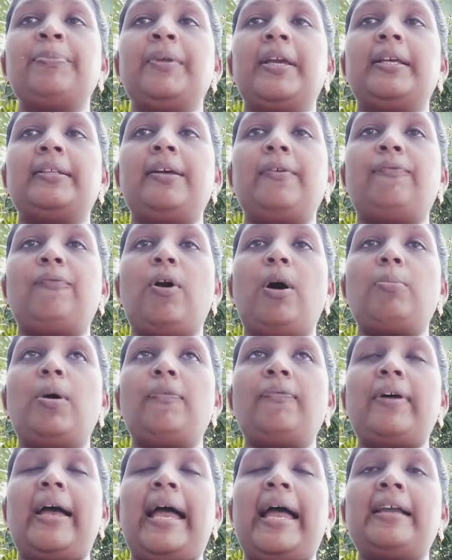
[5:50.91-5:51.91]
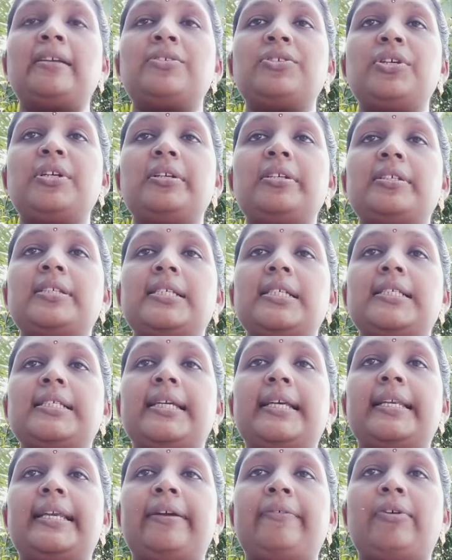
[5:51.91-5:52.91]
in the form of action research
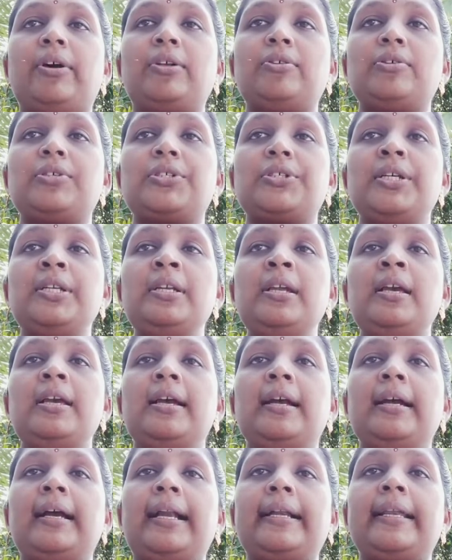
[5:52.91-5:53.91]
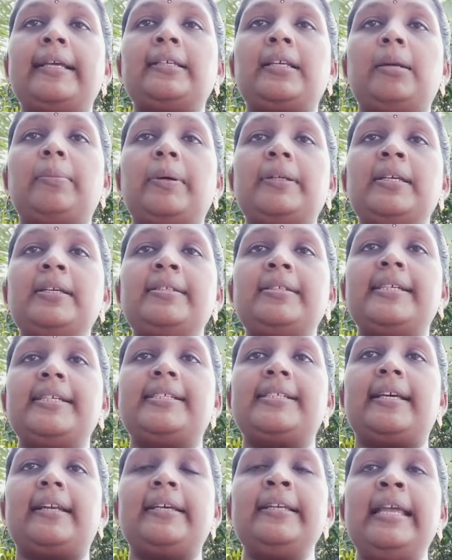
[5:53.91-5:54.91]
and evaluation conducted by the
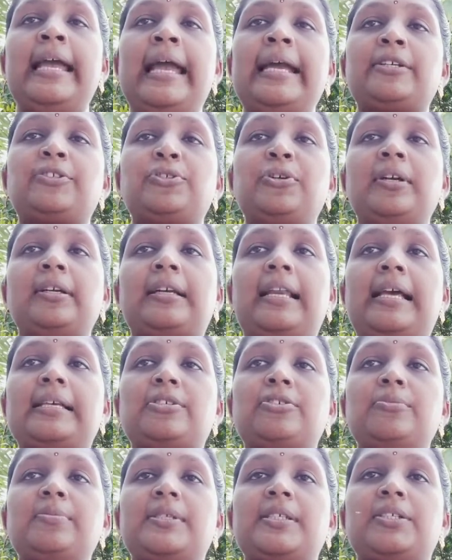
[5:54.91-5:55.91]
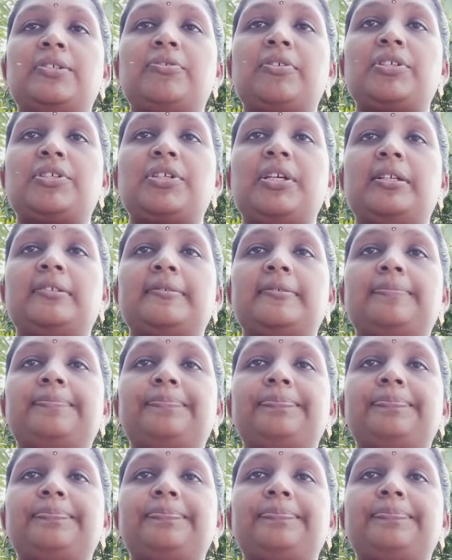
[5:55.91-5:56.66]
teacher in actual classroom situation.